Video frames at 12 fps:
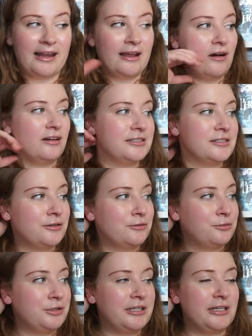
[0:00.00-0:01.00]
I also
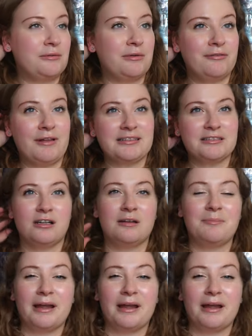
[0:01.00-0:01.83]
really reflected on